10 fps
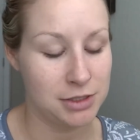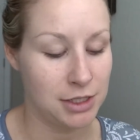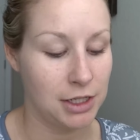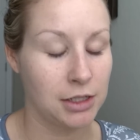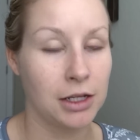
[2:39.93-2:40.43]

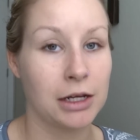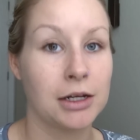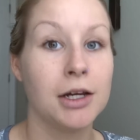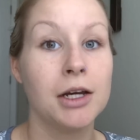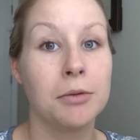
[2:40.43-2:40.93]
skin, like
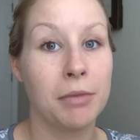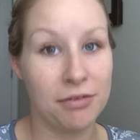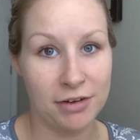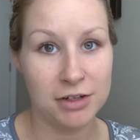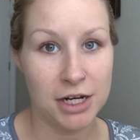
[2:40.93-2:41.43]
my
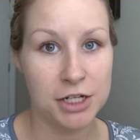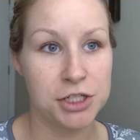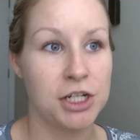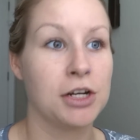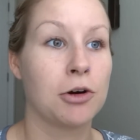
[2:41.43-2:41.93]

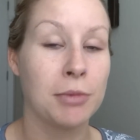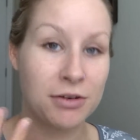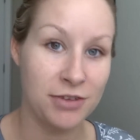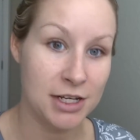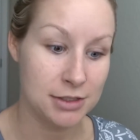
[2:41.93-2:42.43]
foundation or my
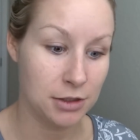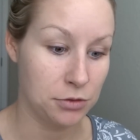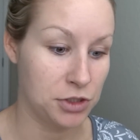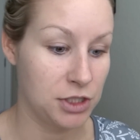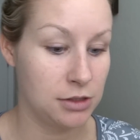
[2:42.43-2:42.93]
face
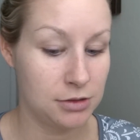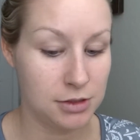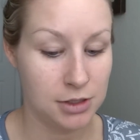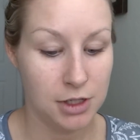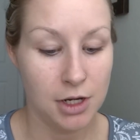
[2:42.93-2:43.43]
lotions.